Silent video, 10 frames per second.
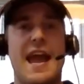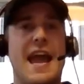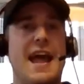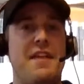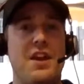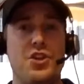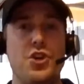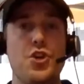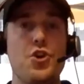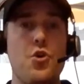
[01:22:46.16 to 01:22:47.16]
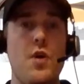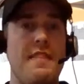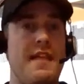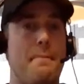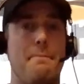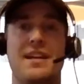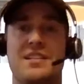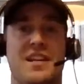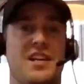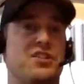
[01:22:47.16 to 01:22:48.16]
And then you and that
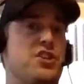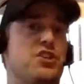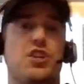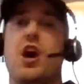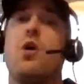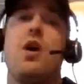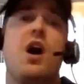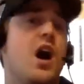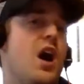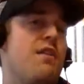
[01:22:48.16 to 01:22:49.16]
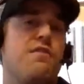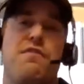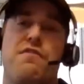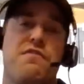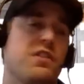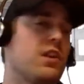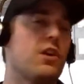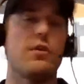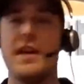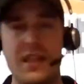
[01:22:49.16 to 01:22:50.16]
business just go
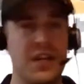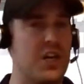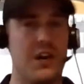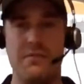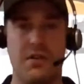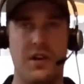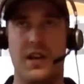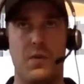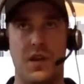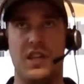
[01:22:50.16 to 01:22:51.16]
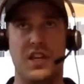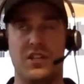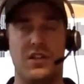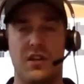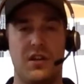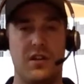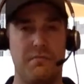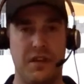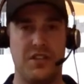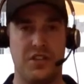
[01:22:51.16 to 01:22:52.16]
flurry the community with these
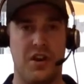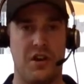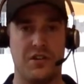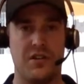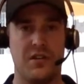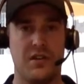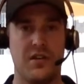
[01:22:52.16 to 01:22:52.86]
business cards.